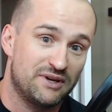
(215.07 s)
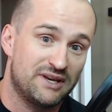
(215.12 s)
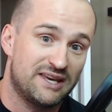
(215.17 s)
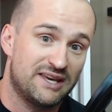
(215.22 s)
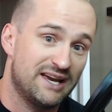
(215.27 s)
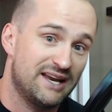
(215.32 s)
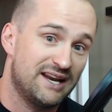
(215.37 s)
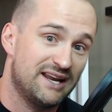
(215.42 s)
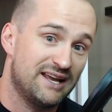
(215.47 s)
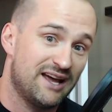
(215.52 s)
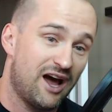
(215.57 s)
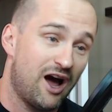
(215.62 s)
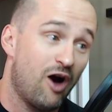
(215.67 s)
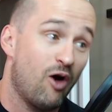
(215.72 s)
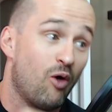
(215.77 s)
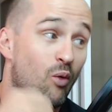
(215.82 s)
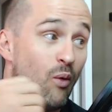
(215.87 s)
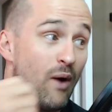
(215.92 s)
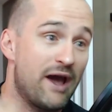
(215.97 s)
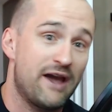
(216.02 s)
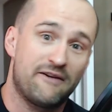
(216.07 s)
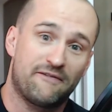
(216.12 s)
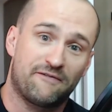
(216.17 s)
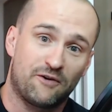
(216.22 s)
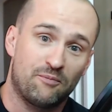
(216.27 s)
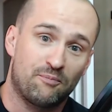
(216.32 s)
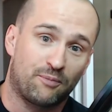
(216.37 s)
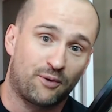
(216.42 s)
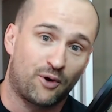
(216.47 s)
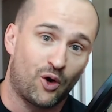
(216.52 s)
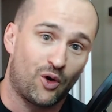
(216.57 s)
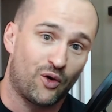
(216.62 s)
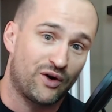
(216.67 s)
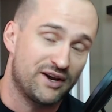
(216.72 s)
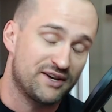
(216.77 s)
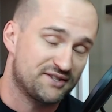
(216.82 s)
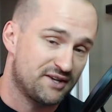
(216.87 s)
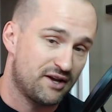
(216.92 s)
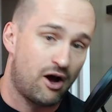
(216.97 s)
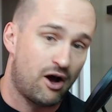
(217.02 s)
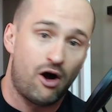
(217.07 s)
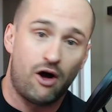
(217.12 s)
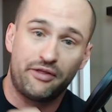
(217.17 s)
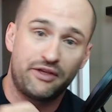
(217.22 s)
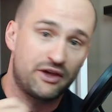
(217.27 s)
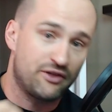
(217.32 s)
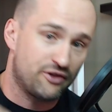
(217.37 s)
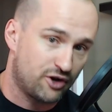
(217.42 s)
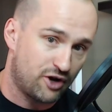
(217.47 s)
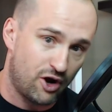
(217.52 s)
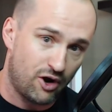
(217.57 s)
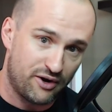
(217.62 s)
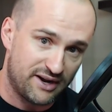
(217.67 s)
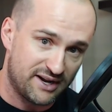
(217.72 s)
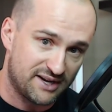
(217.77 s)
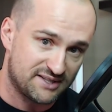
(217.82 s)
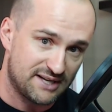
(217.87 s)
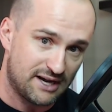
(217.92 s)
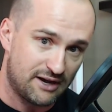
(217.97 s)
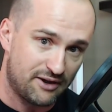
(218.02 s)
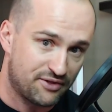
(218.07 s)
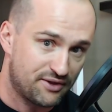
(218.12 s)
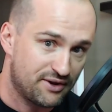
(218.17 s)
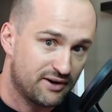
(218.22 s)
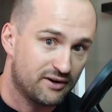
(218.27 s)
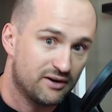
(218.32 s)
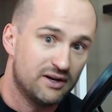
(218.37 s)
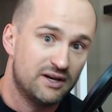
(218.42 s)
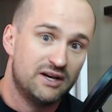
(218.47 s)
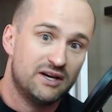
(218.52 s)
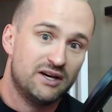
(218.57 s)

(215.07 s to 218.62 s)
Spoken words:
get it away from ProRes to all the other codecs out there.